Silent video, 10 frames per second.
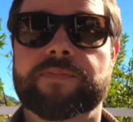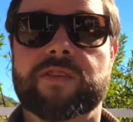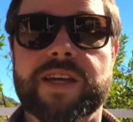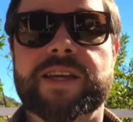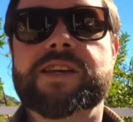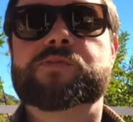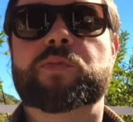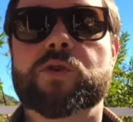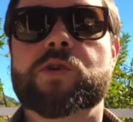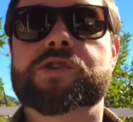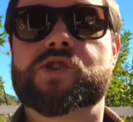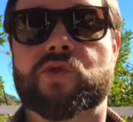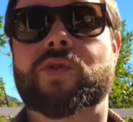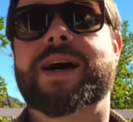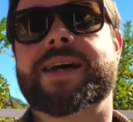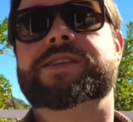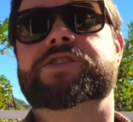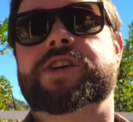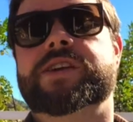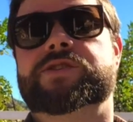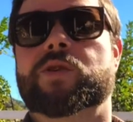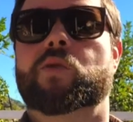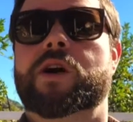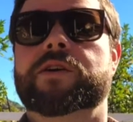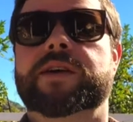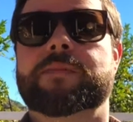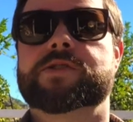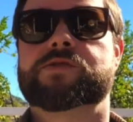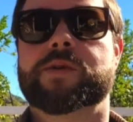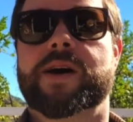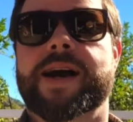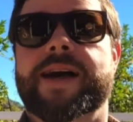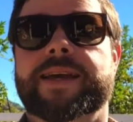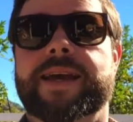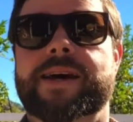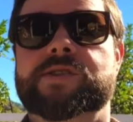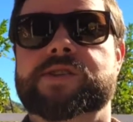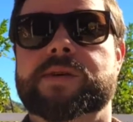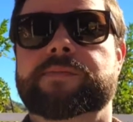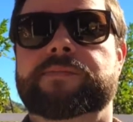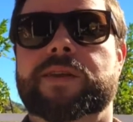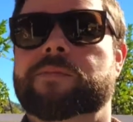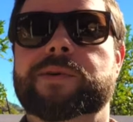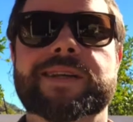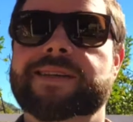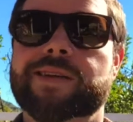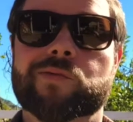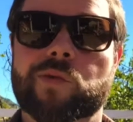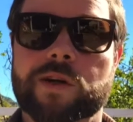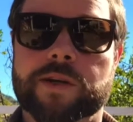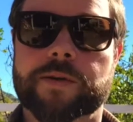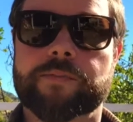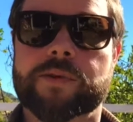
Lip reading: Viennese brewers tried to change their water chemistry by adding calcium, but it didn't work.